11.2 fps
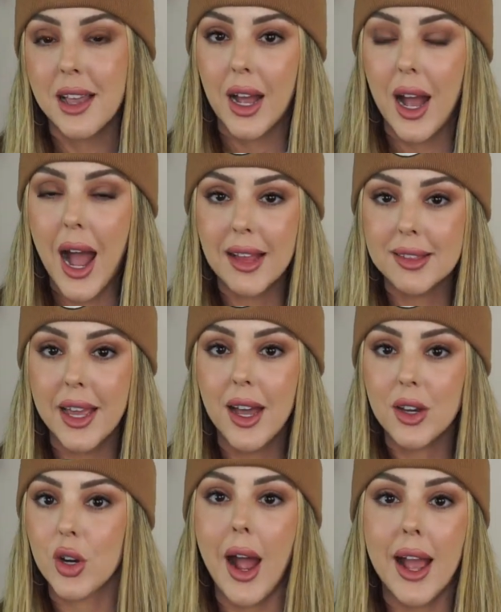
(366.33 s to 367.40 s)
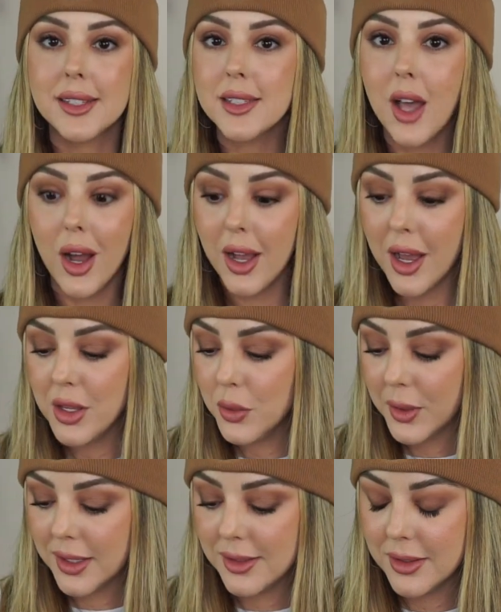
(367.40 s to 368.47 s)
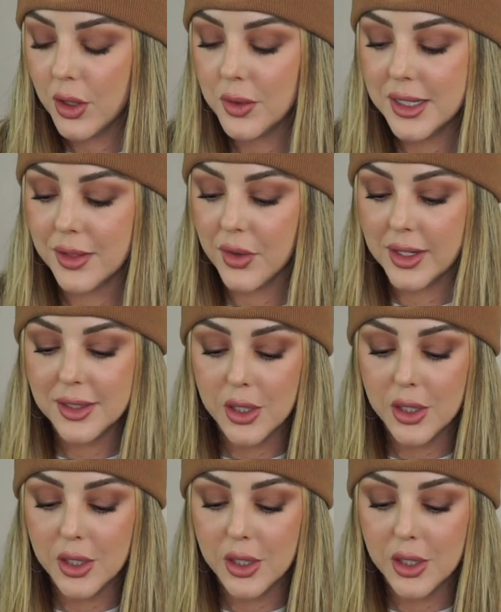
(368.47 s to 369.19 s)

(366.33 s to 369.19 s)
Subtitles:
highlight under eye saga, you can know the difference.